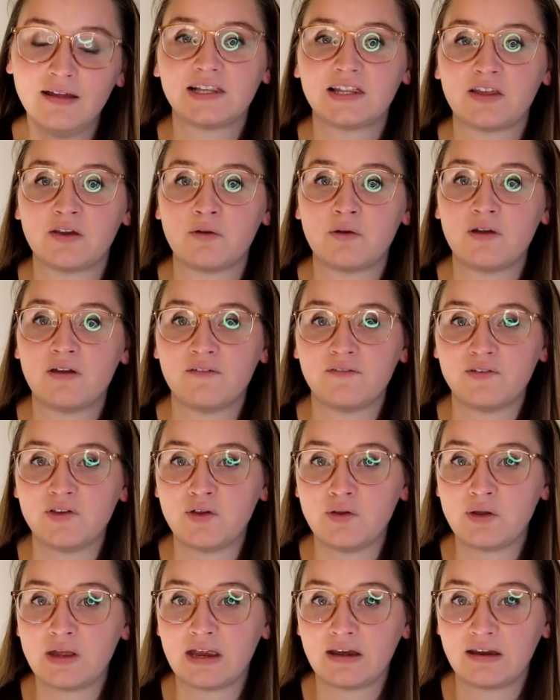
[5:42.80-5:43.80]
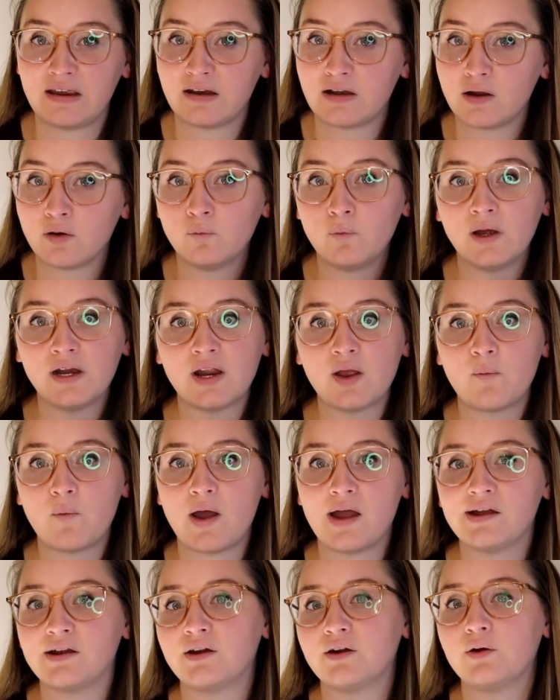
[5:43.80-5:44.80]
So if you can get on Wedding
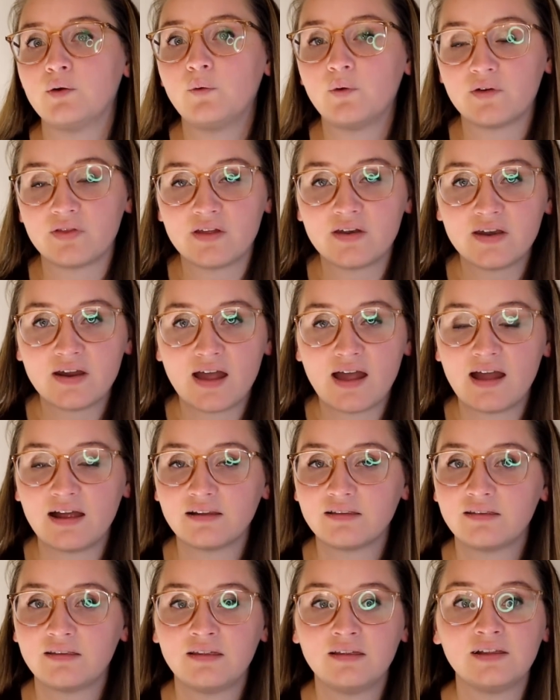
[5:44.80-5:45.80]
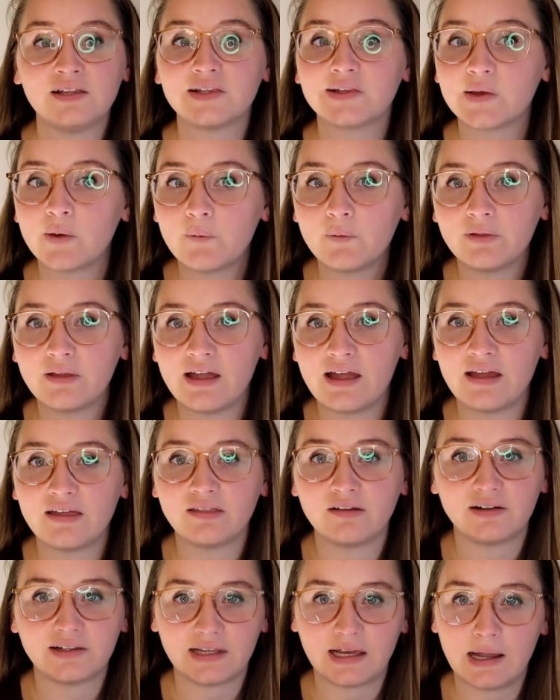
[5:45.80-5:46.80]
Wire or The Knot, Zola,
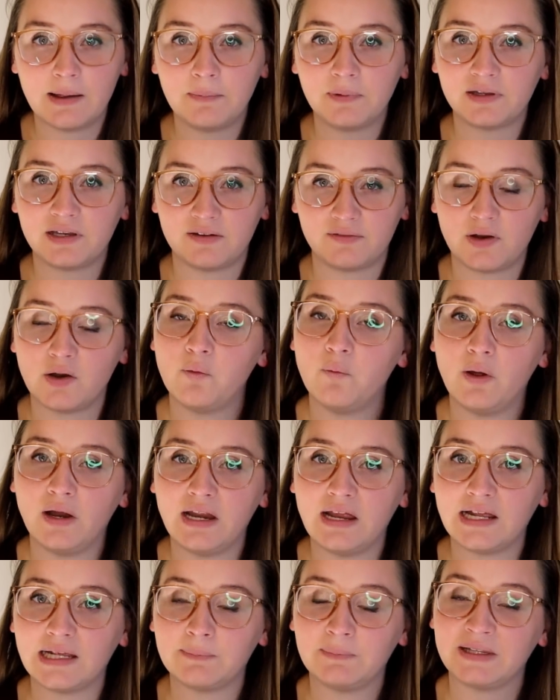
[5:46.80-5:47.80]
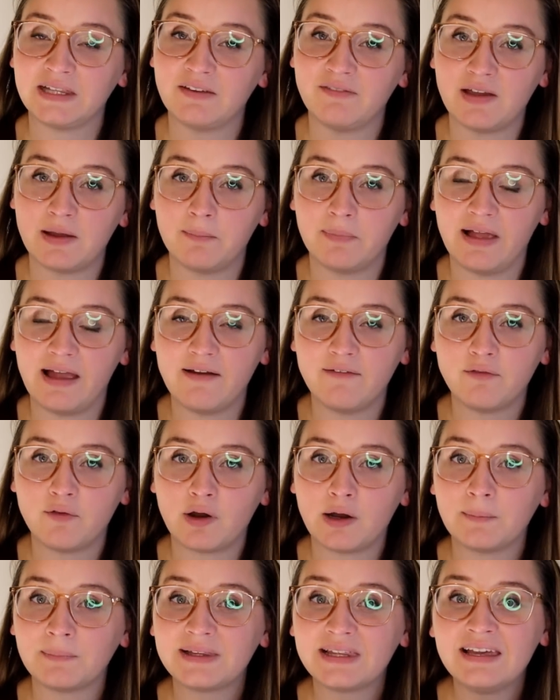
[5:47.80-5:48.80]
there's a couple different wedding specific
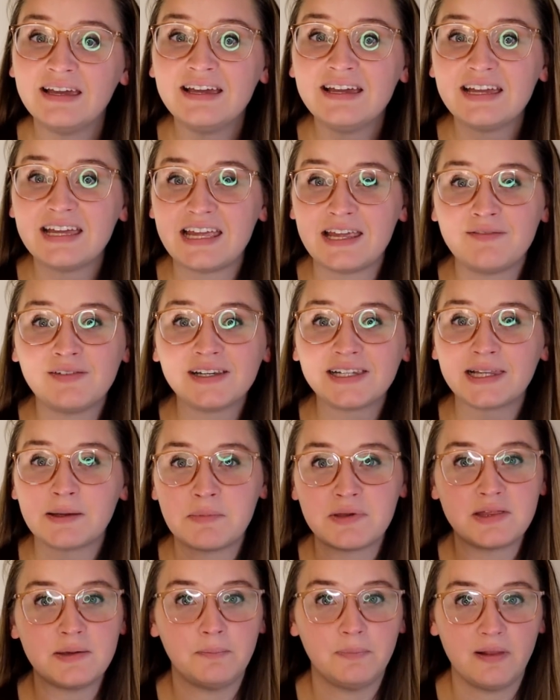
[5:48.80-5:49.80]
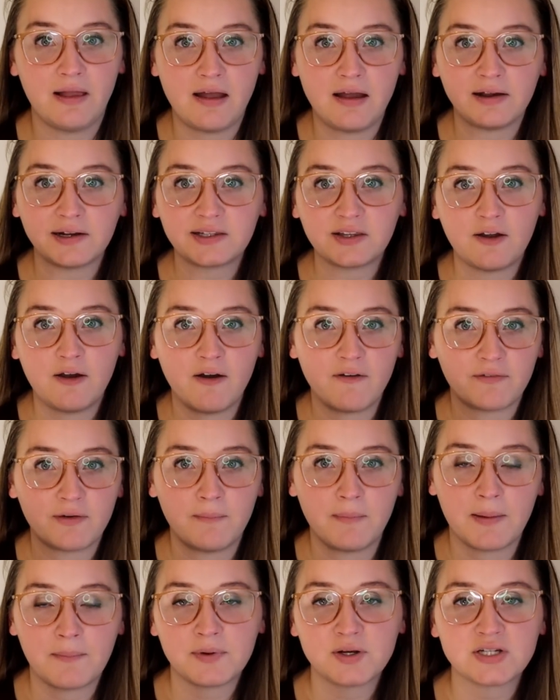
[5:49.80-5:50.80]
platforms. Even some of the blogs offer
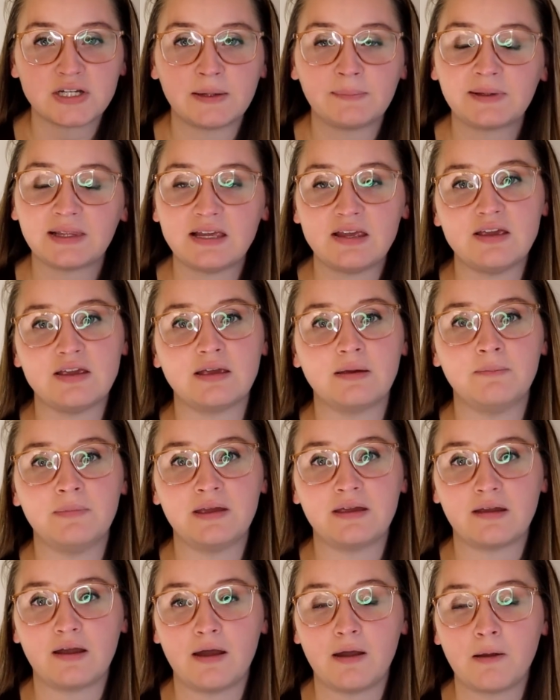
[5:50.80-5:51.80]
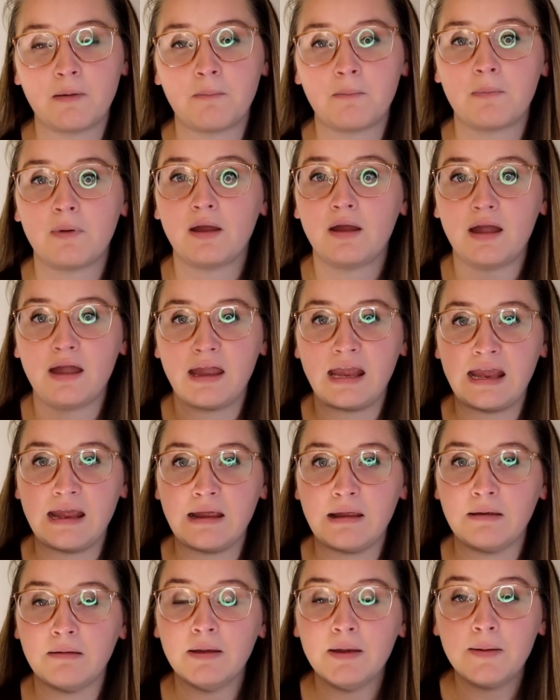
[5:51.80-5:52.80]
memberships that you can become
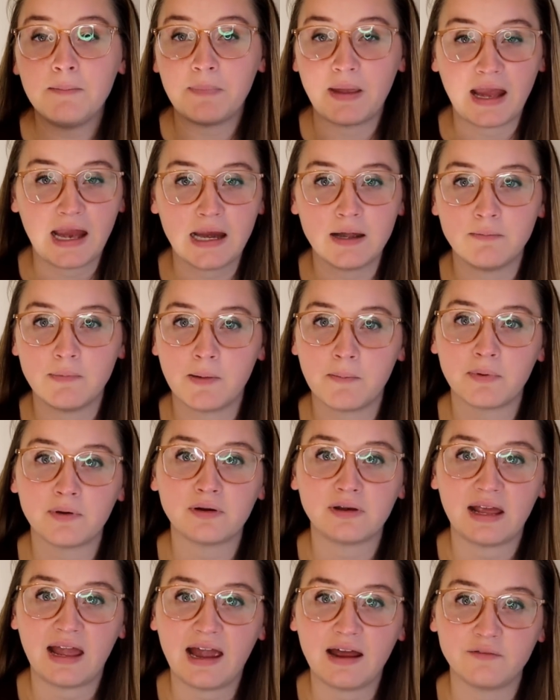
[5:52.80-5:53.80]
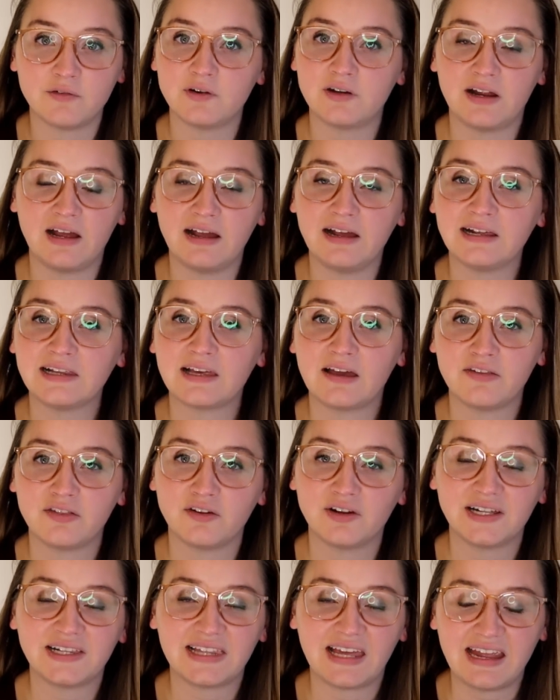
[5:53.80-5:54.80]
a paid member to advertise on
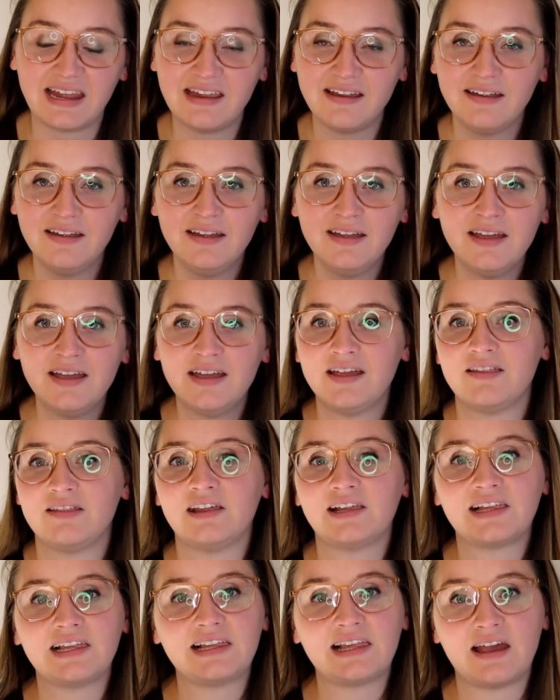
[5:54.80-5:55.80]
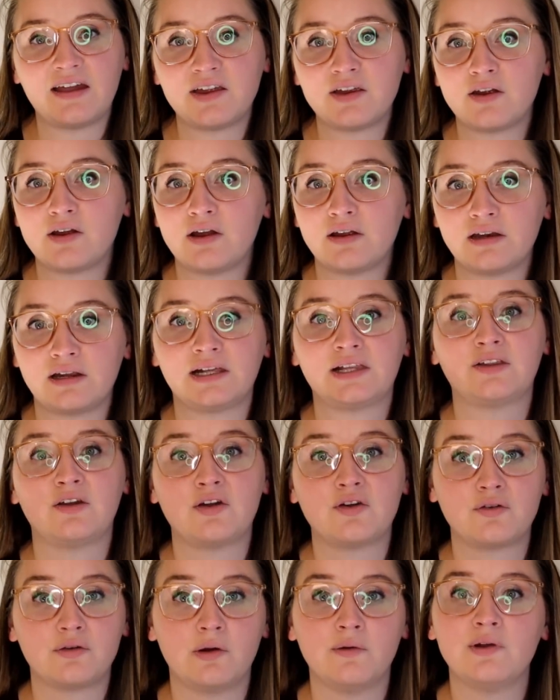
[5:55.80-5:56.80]
their site. This is how you're going to
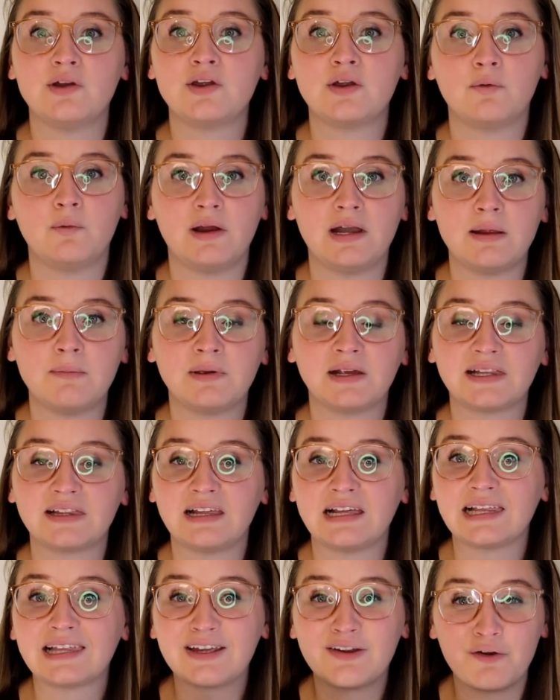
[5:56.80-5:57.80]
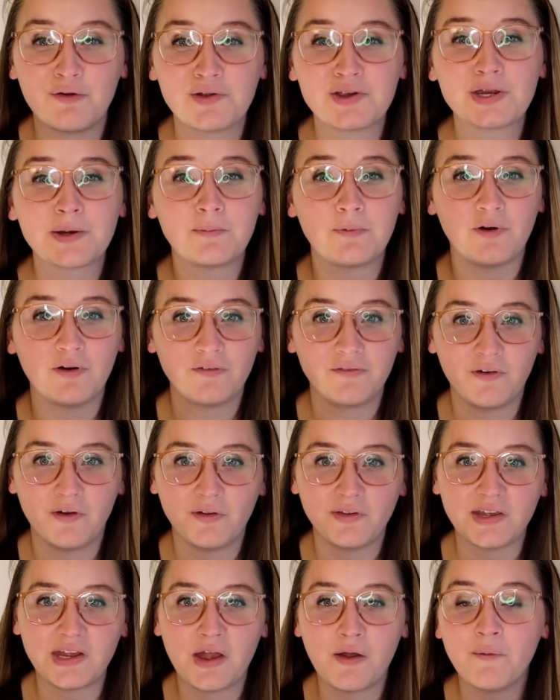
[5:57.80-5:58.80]
start growing your wedding business, growing your
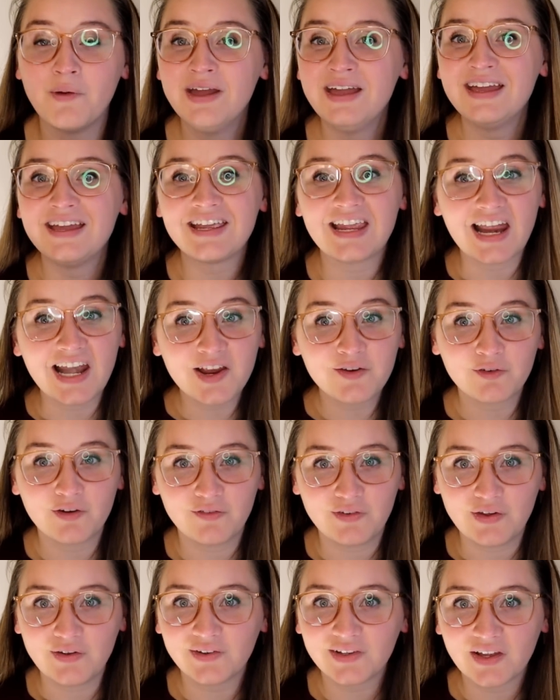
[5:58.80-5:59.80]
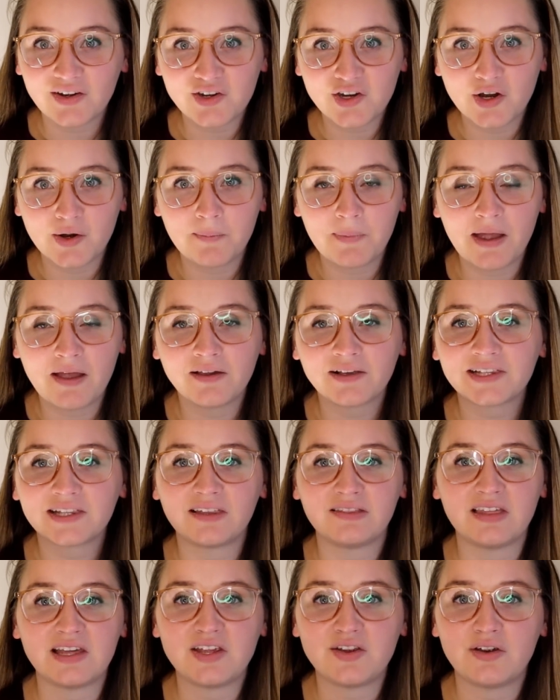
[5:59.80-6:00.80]
portfolio, getting reviews under your belt
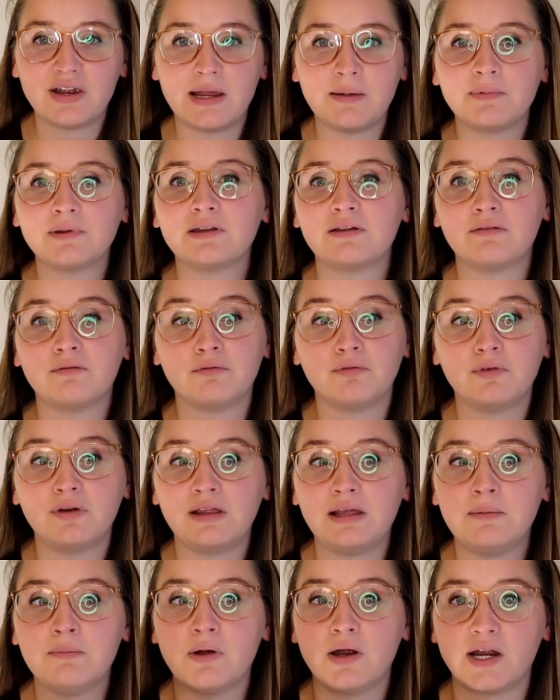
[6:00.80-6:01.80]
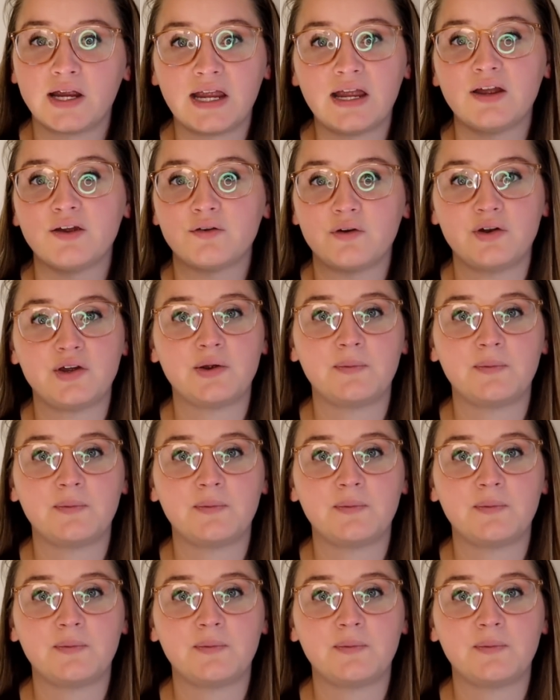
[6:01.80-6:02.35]
so that you're able to really market and grow